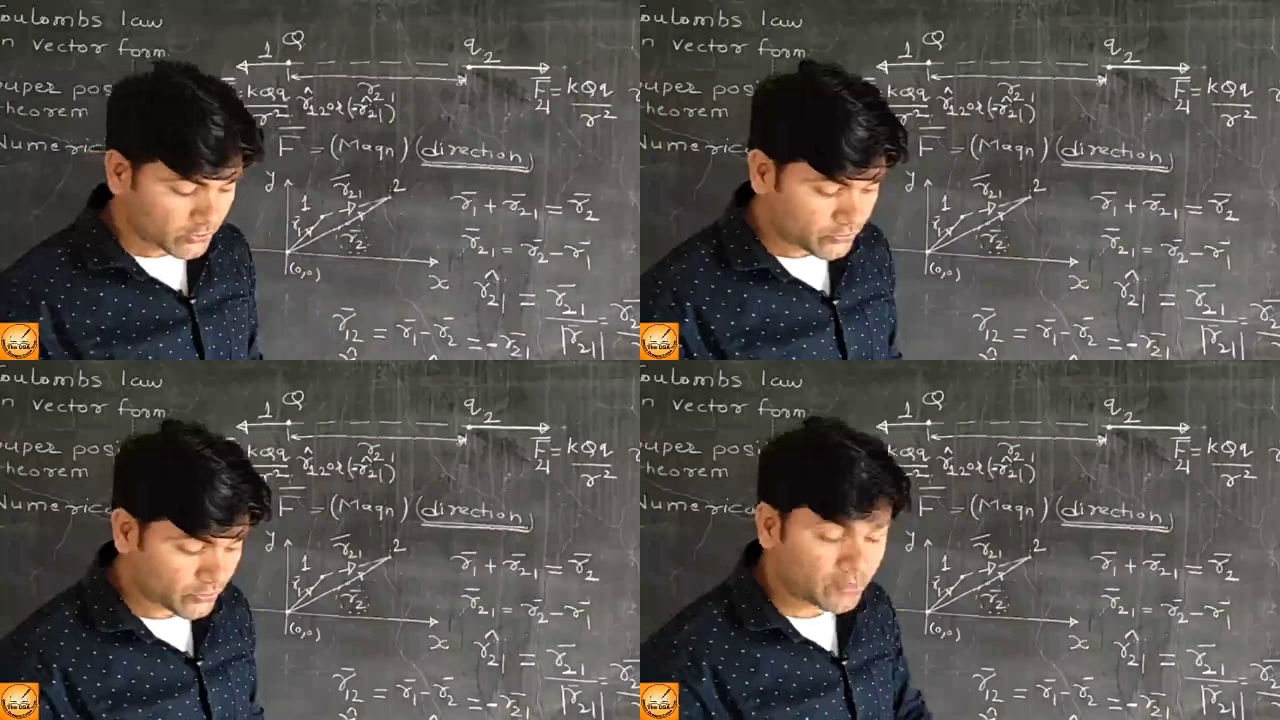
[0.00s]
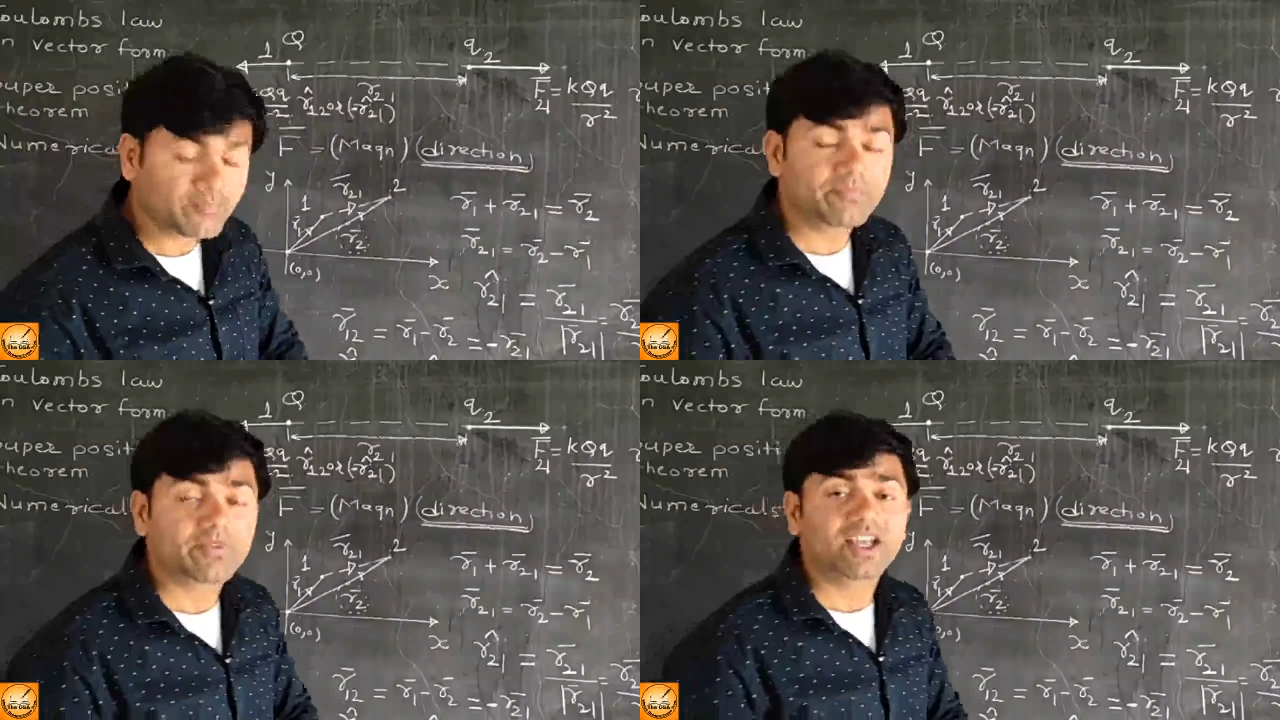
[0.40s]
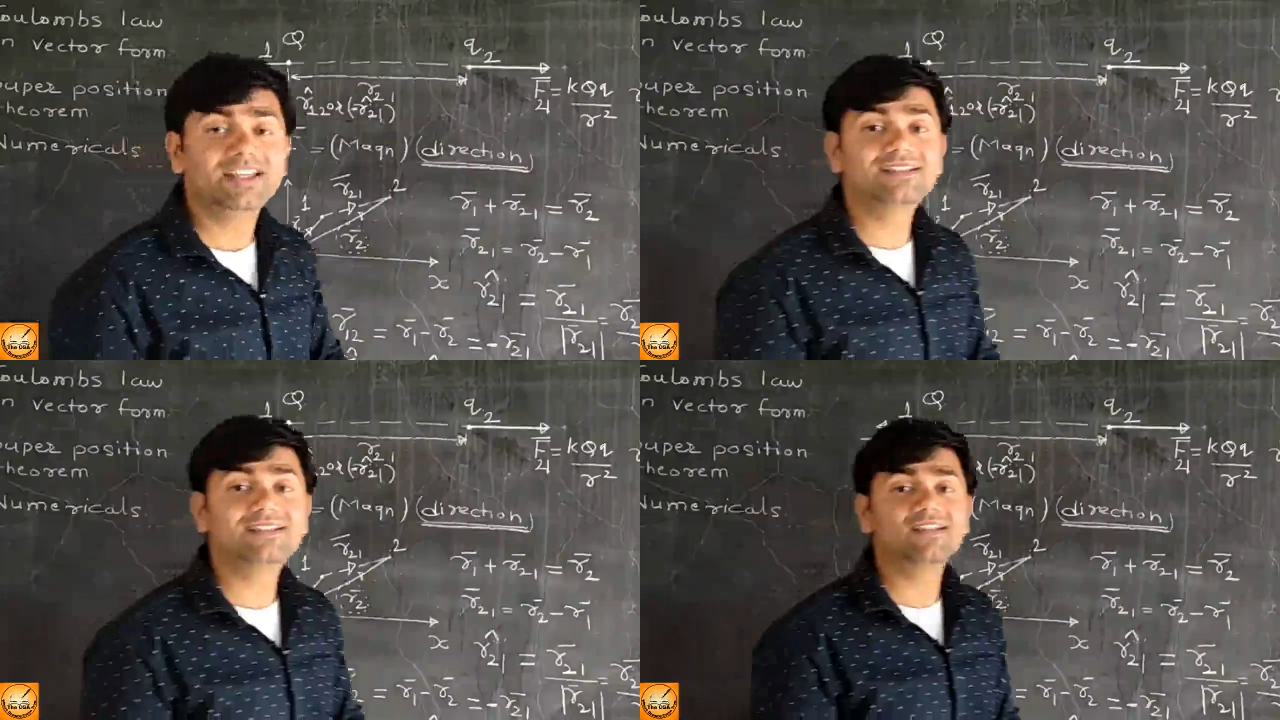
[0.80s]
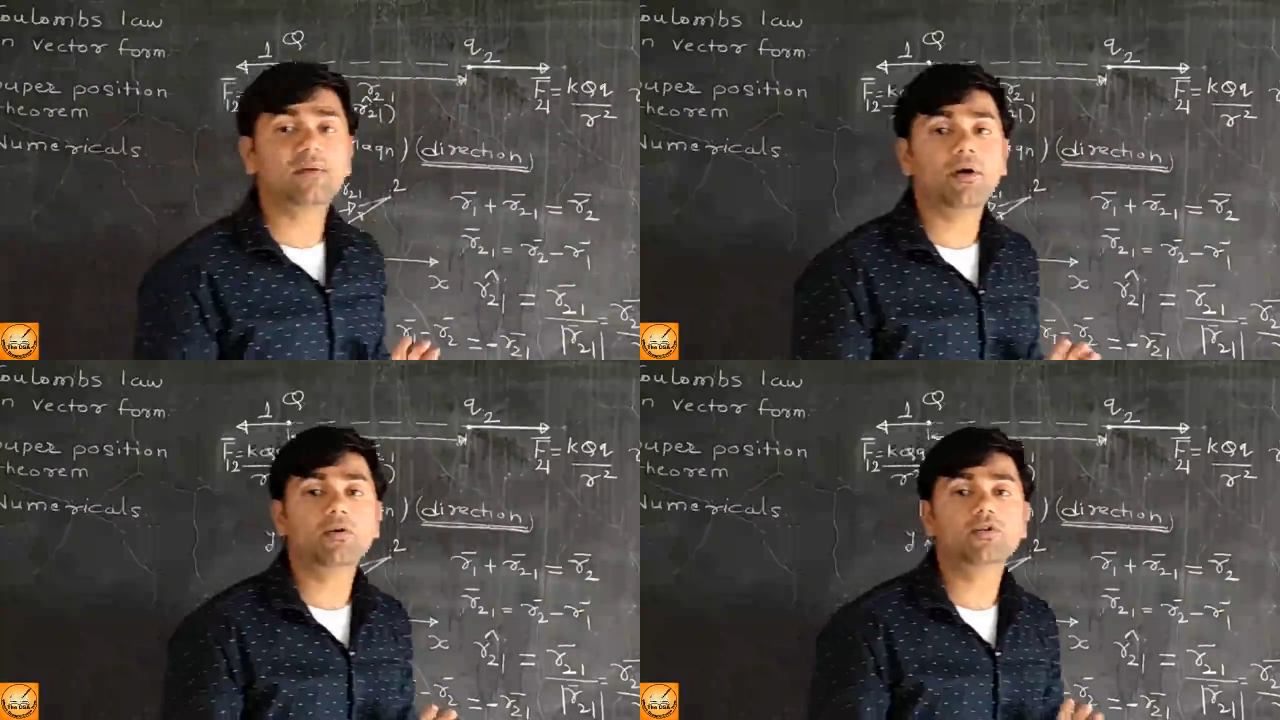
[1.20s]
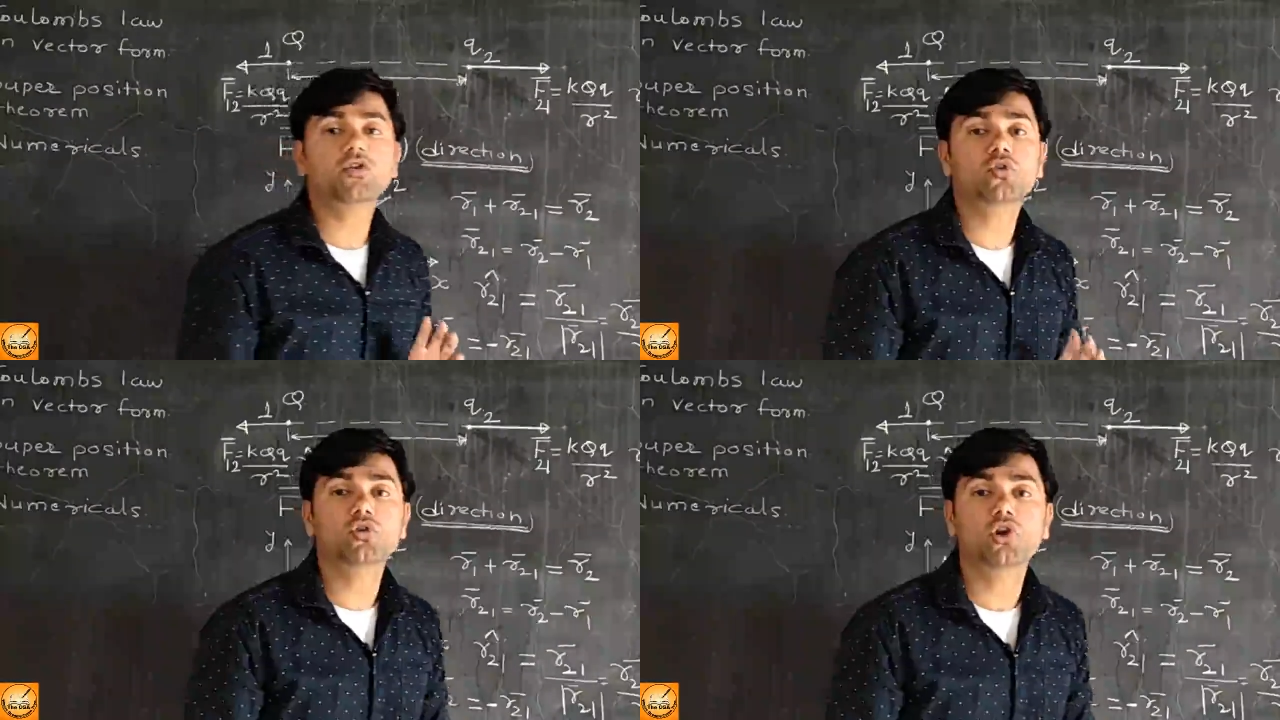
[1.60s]
So this is about
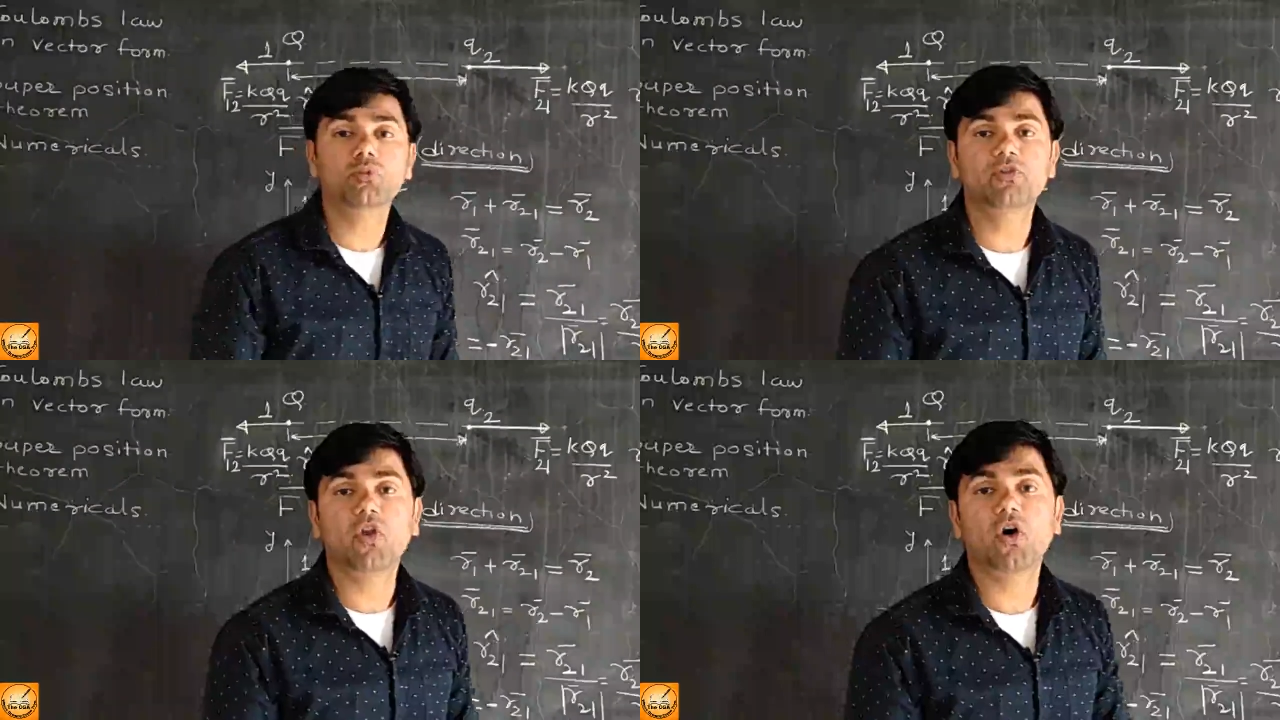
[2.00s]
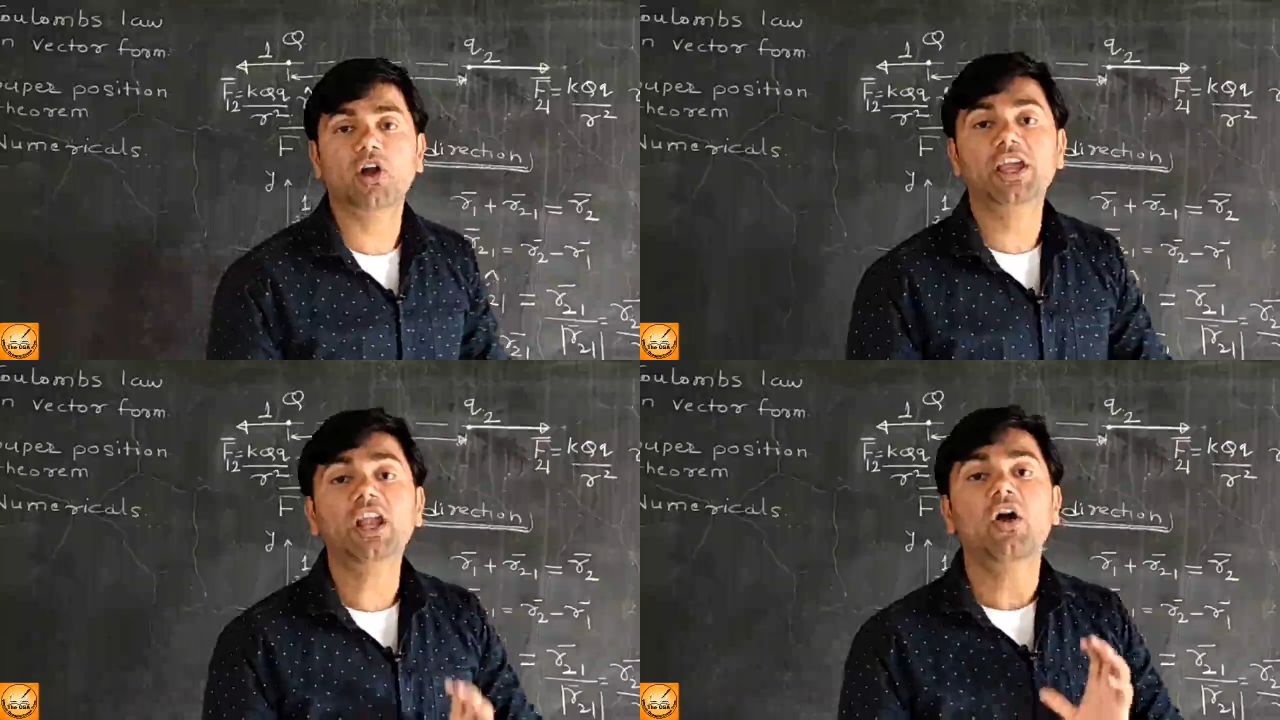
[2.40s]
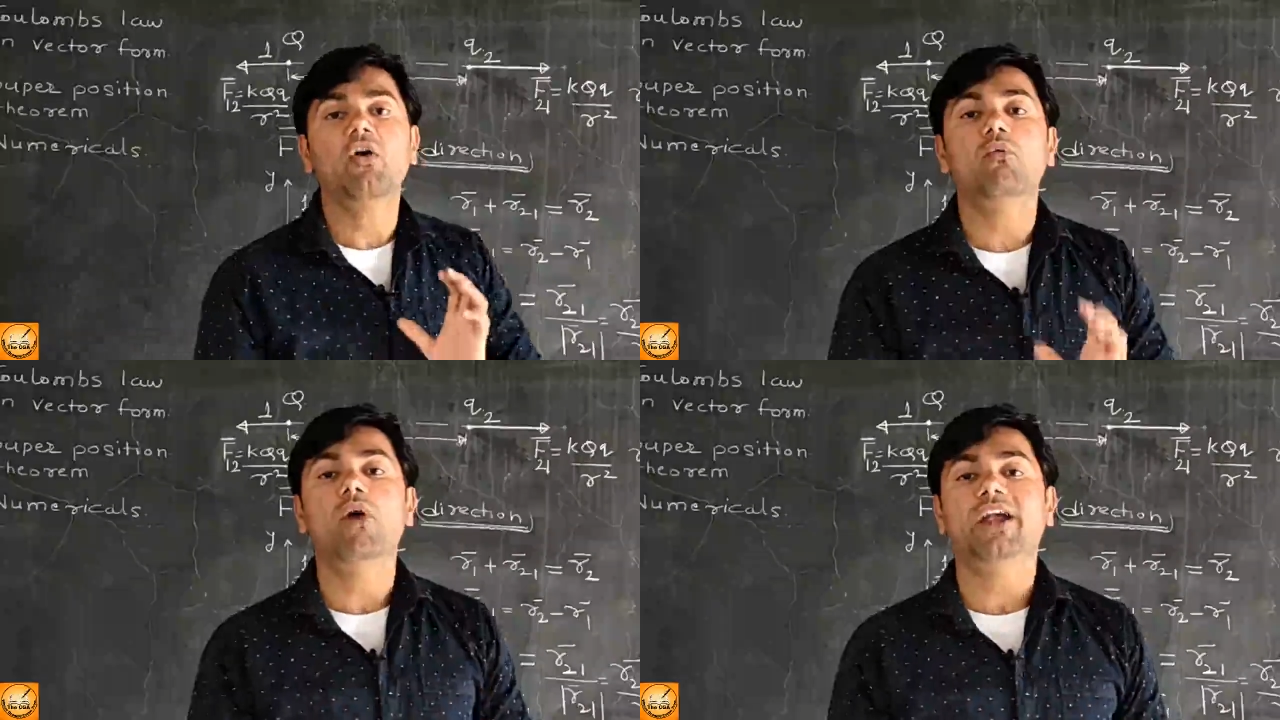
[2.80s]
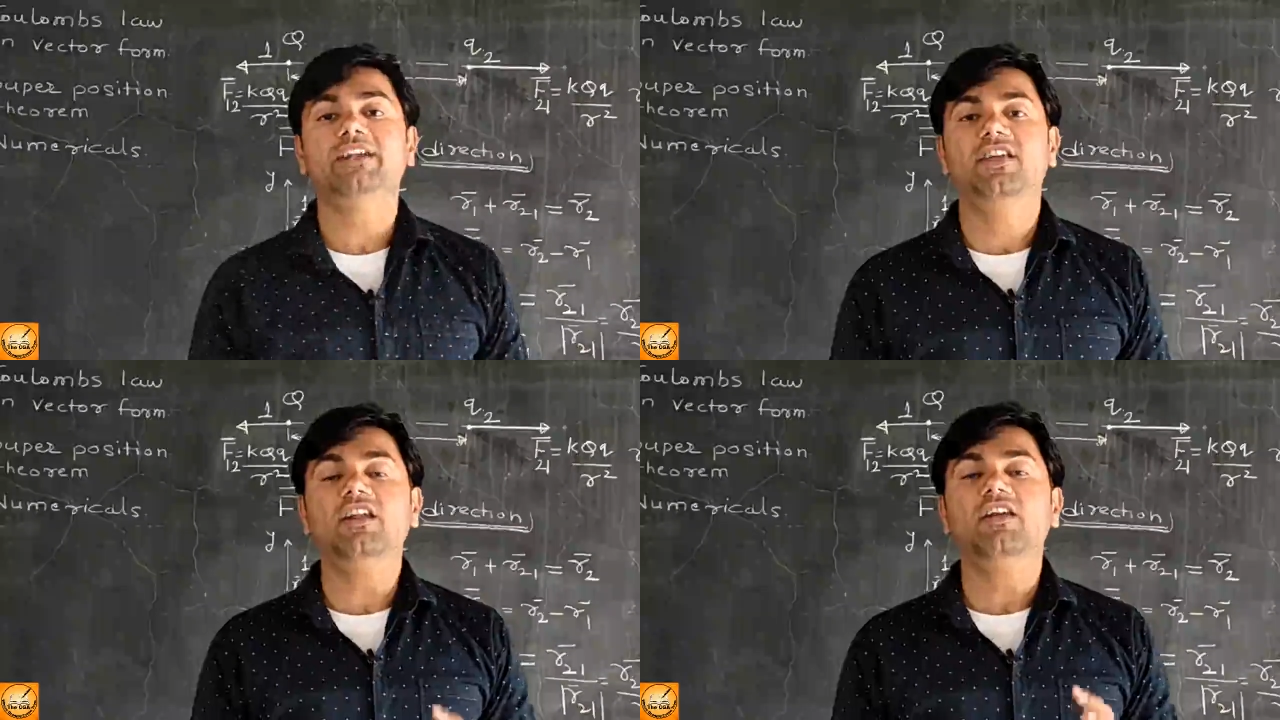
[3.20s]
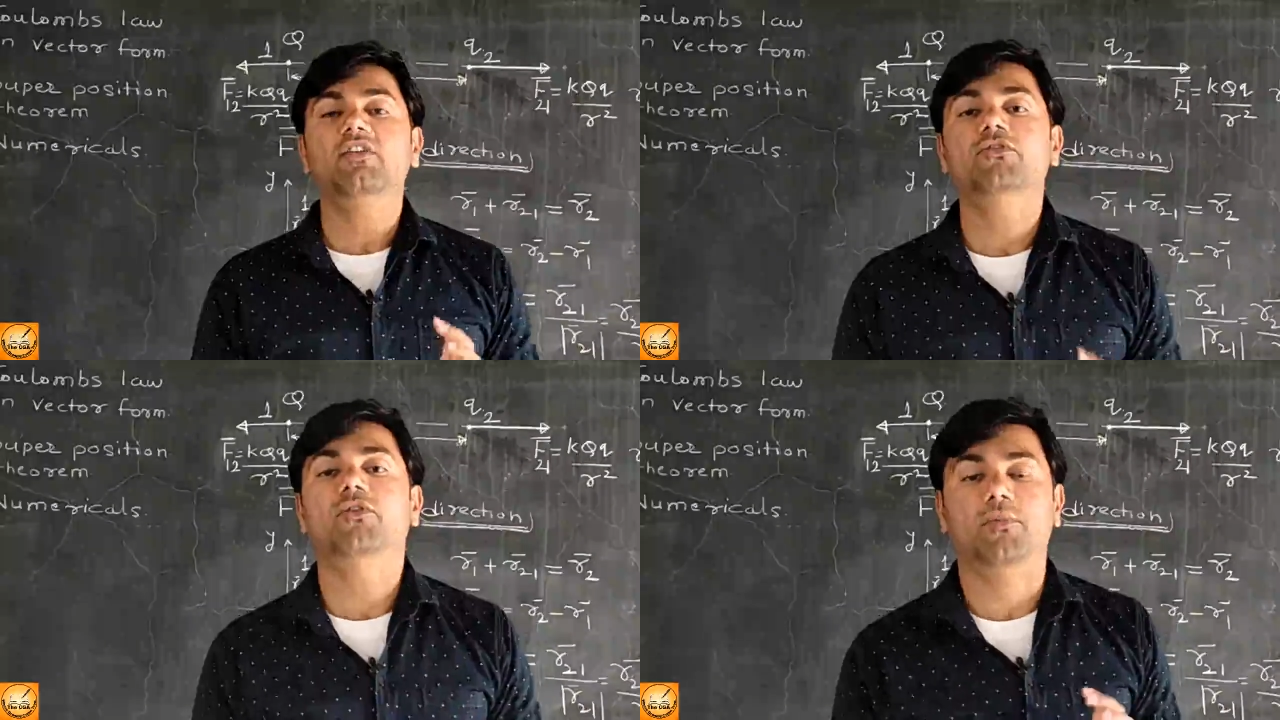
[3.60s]
the Coulomb's law in vector
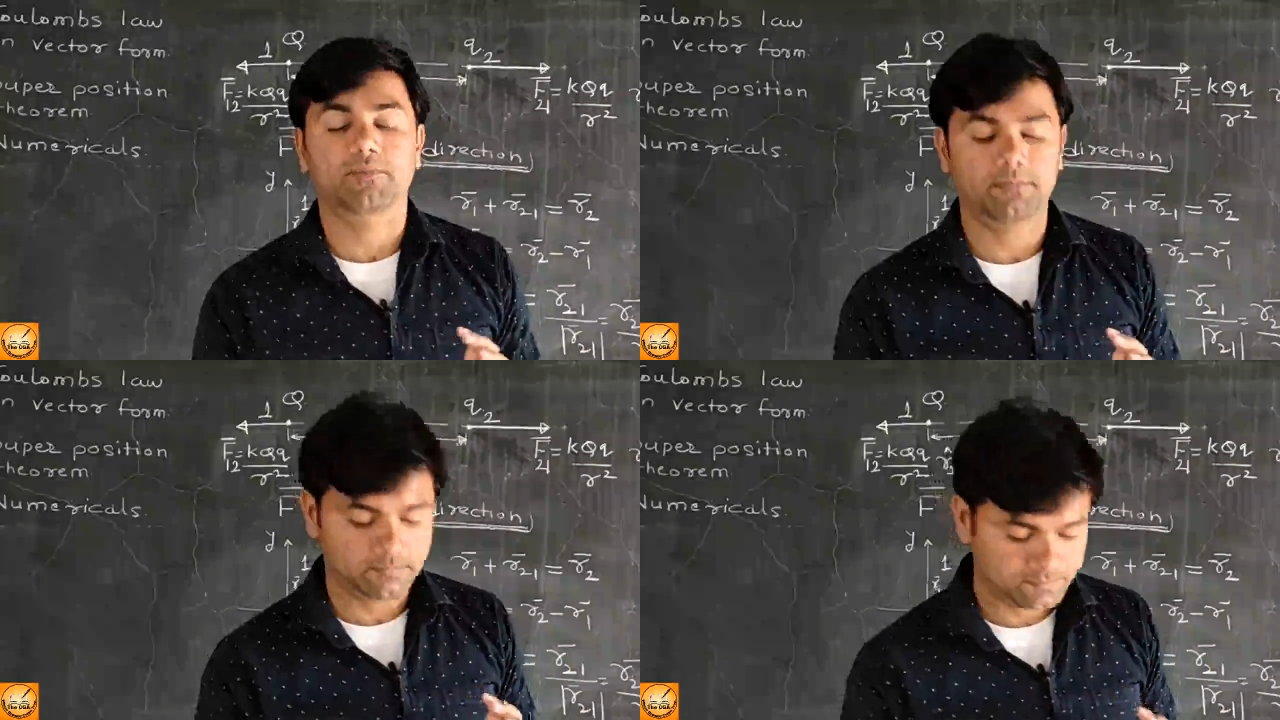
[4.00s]
form.